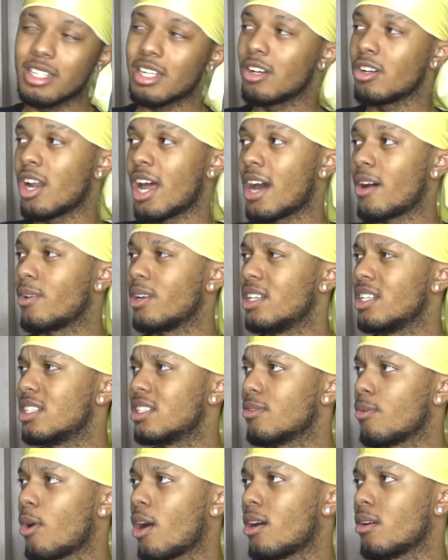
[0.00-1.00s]
I don't know how it is.
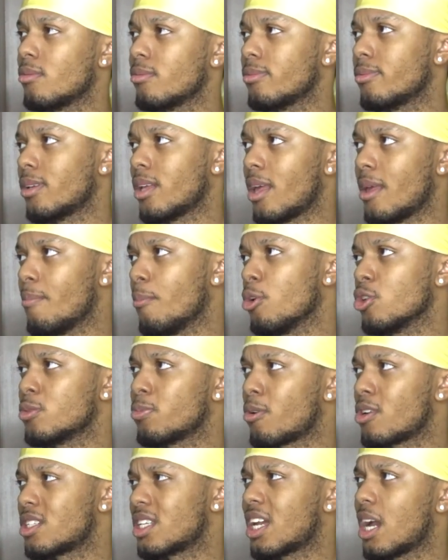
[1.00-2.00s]
Well, in most
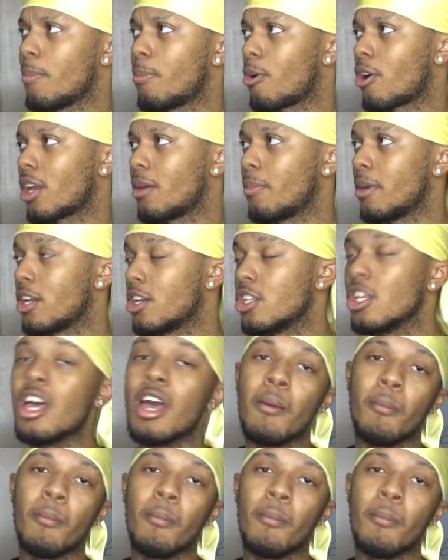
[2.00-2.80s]
parts, they got parking meters.